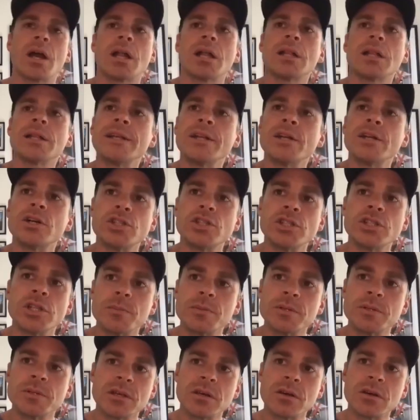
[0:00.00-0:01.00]
kind of
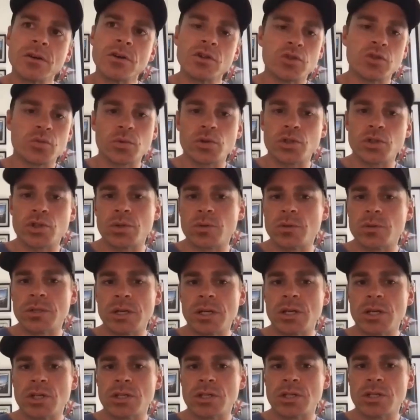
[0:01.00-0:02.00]
leadership skills would you
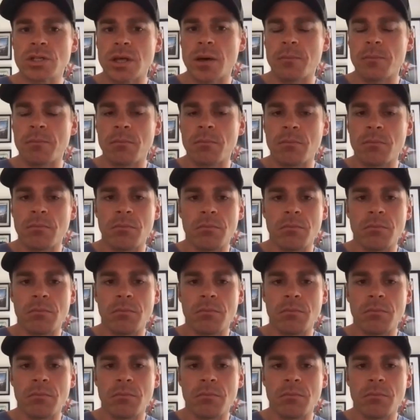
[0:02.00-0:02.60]
teach them?